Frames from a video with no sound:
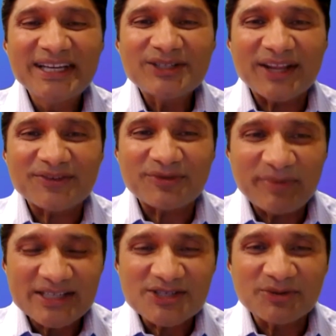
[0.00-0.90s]

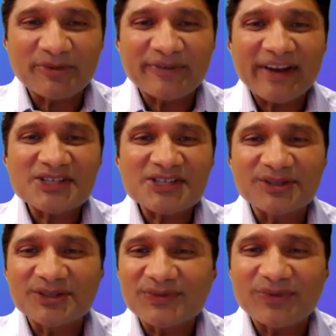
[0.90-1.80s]
transportational
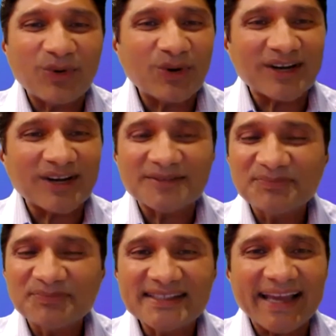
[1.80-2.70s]
professionals for
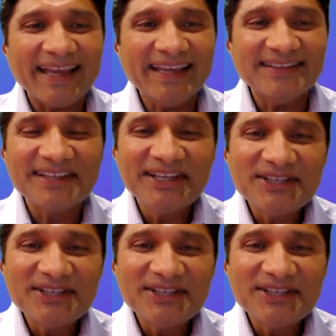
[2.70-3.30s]
decades.